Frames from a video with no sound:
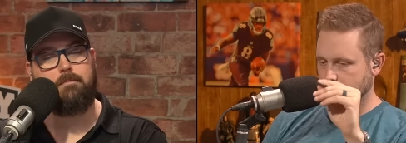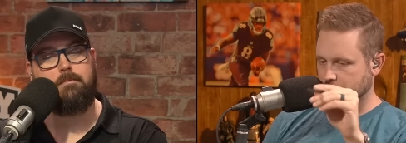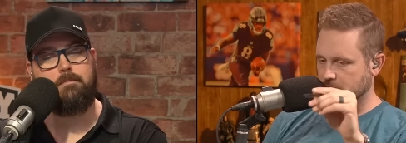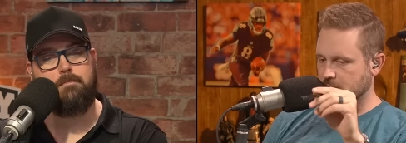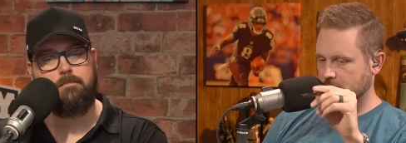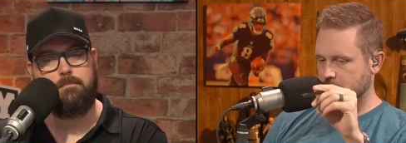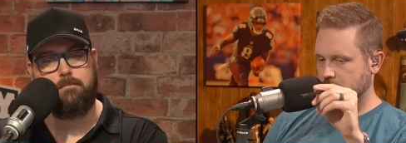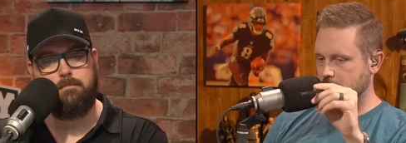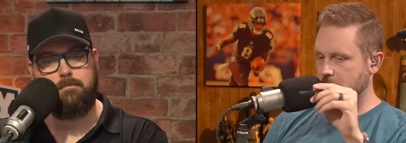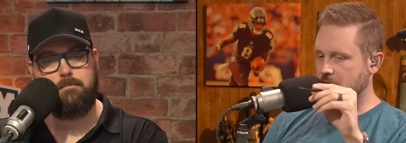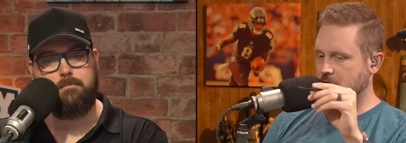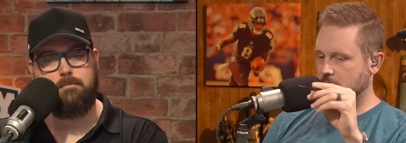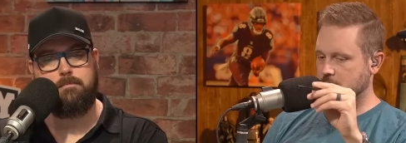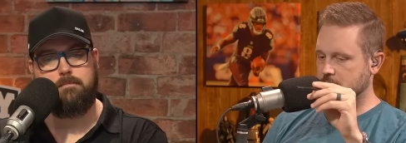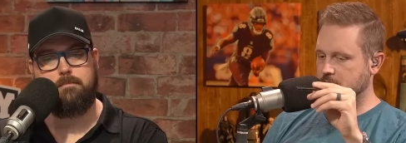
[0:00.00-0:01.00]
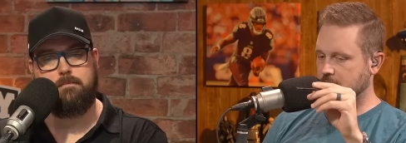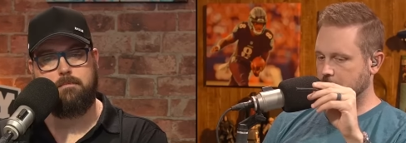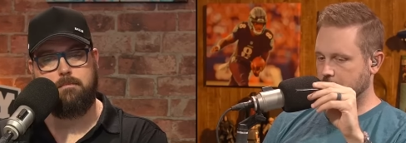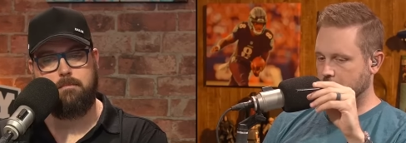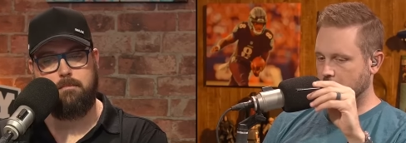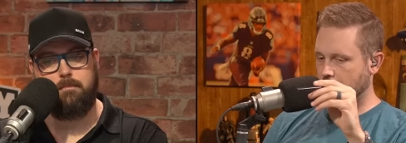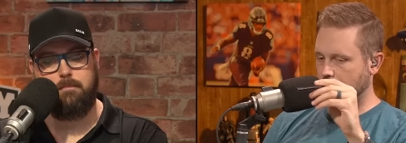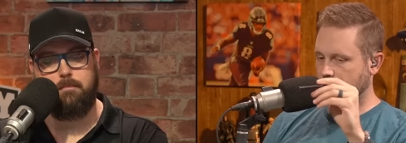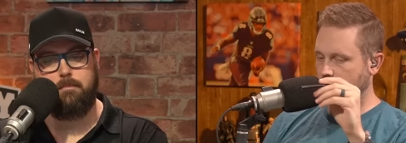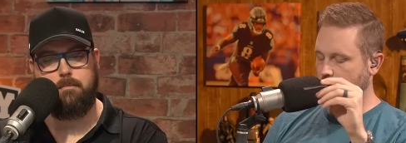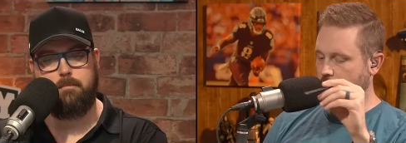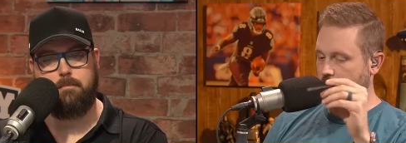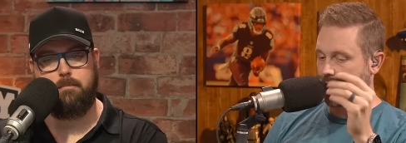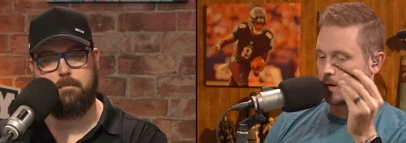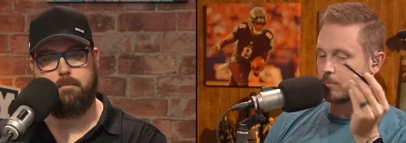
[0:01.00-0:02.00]
Speaker 1: Believed in Baker's deep ball.
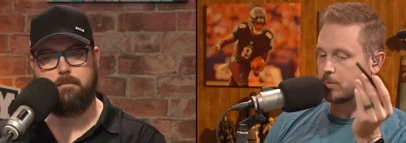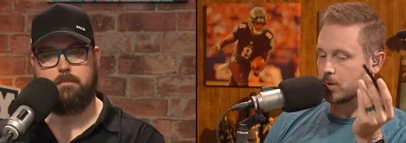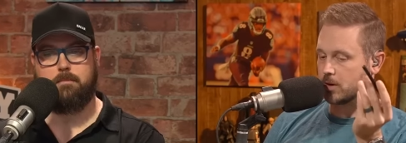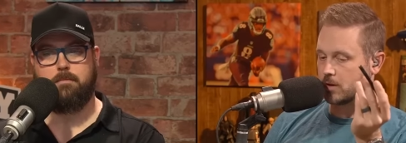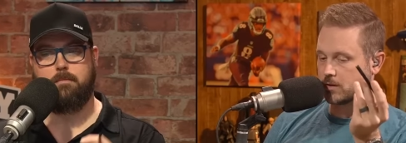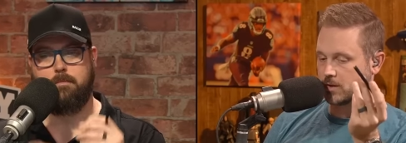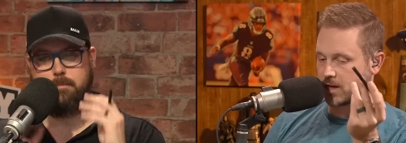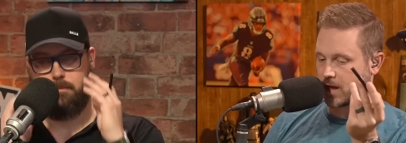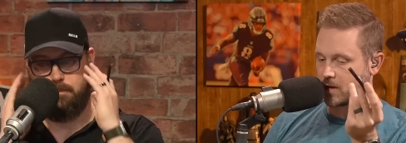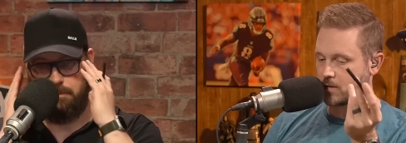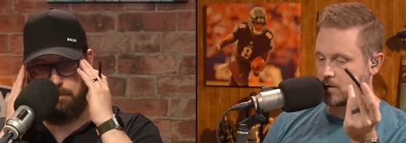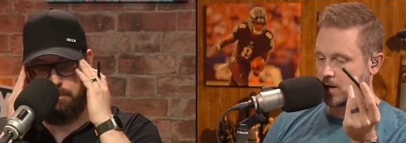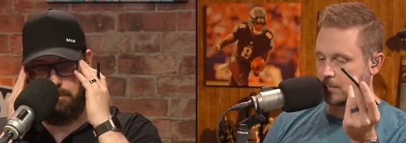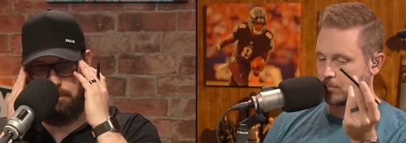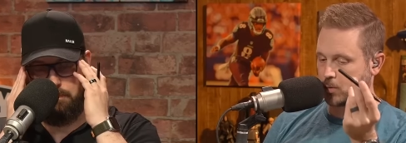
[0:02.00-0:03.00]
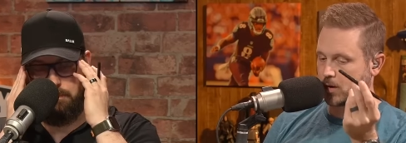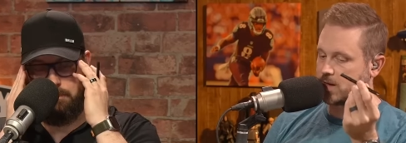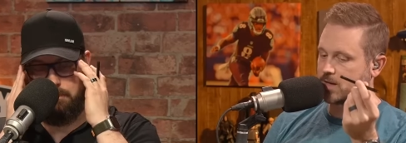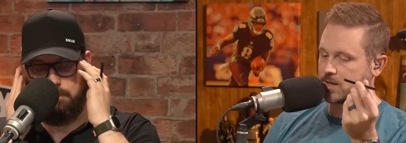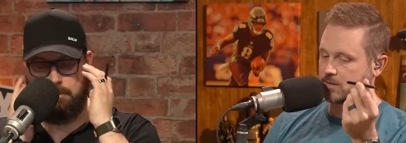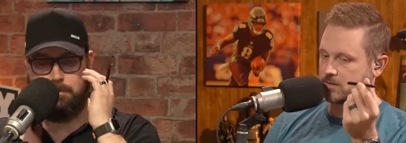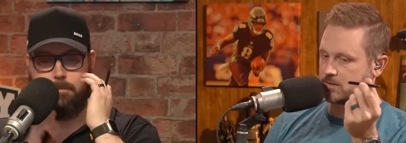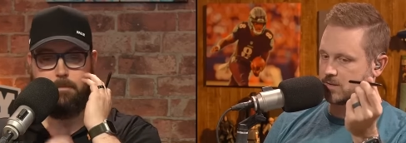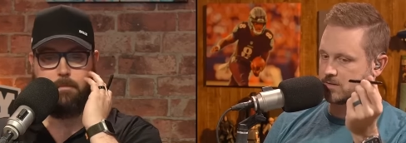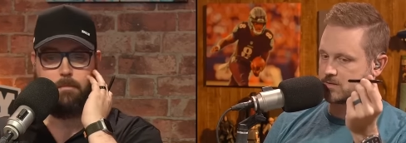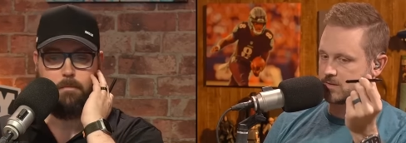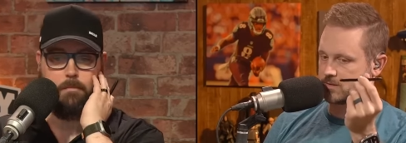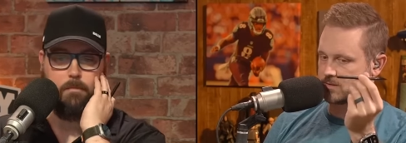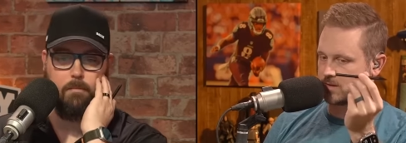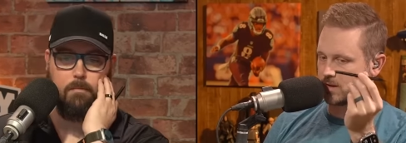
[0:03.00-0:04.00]
He went out and put together a pretty
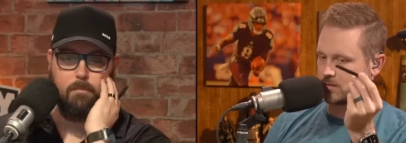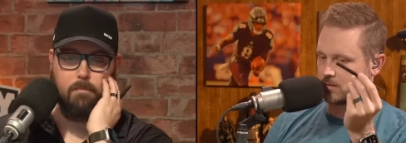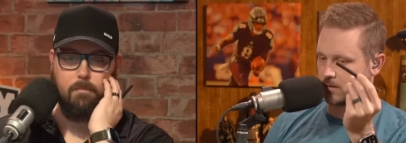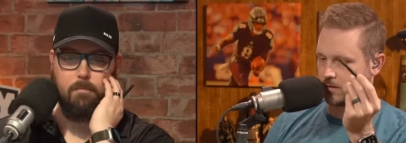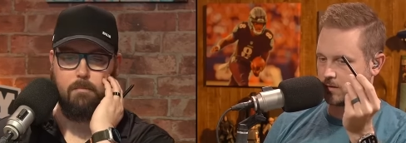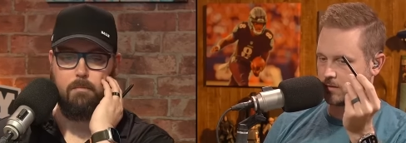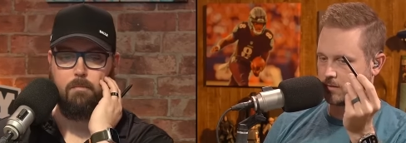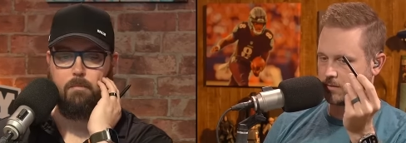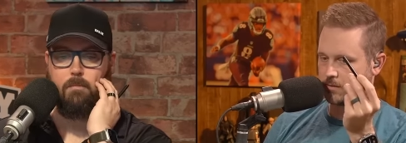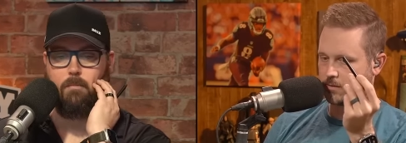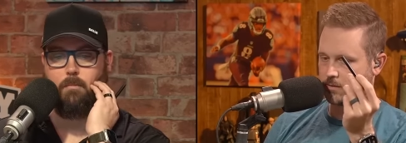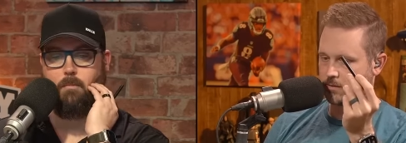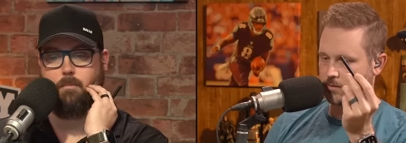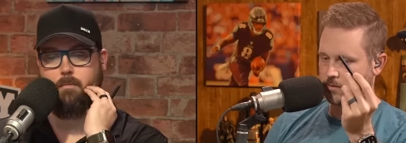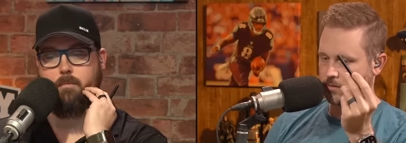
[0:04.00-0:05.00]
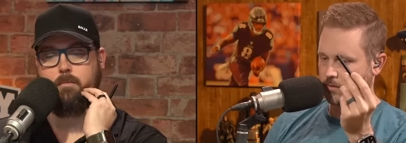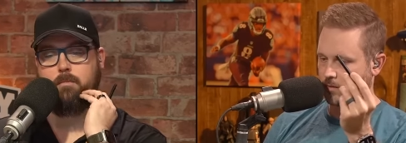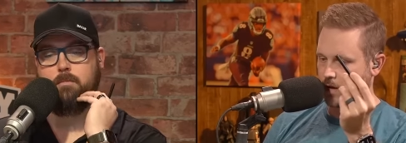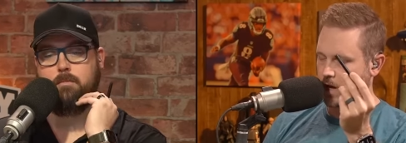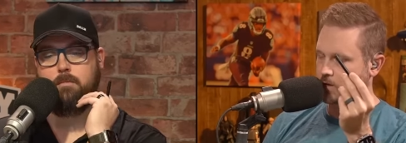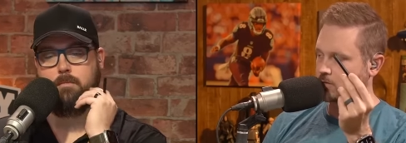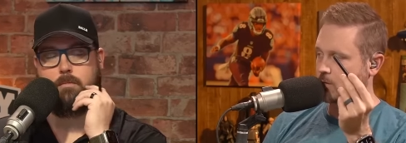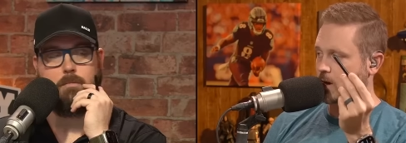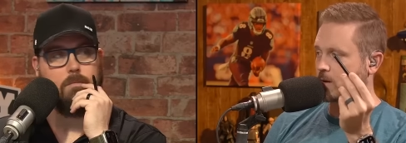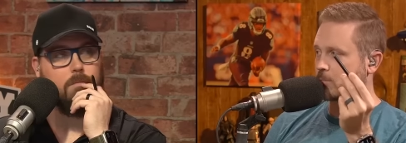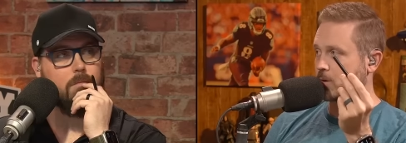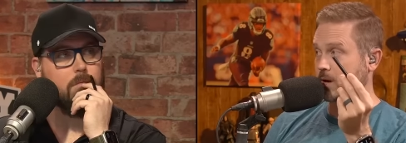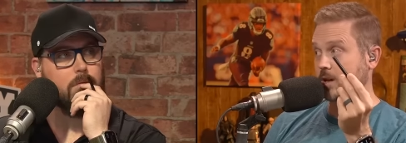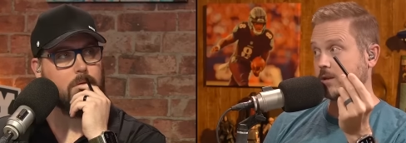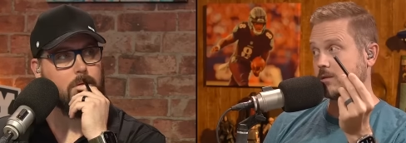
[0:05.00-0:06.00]
consistent season. They also had
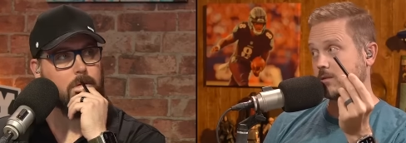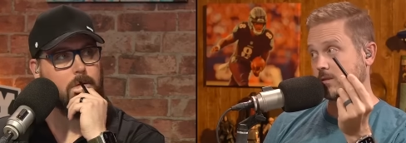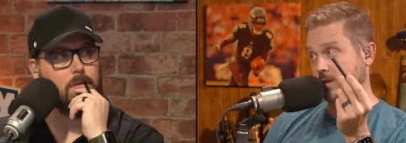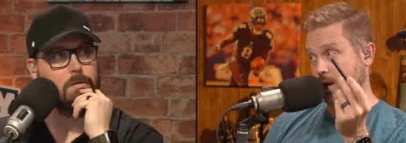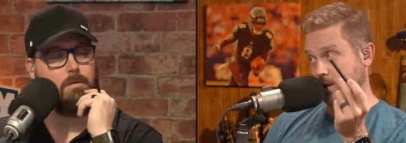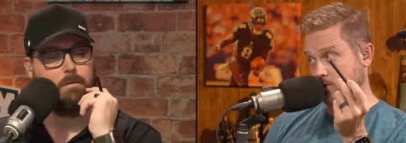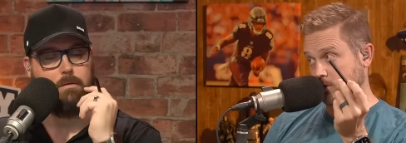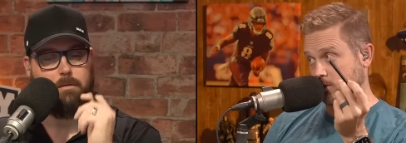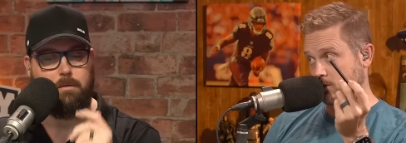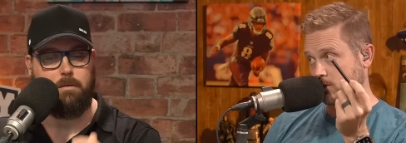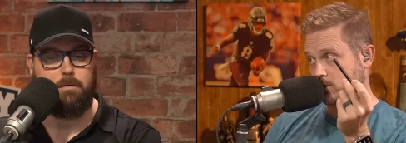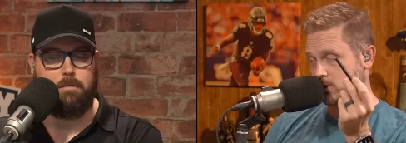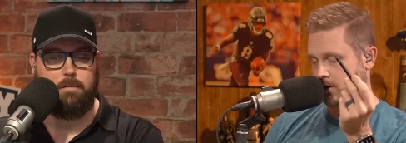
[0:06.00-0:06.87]
a pretty easy schedule.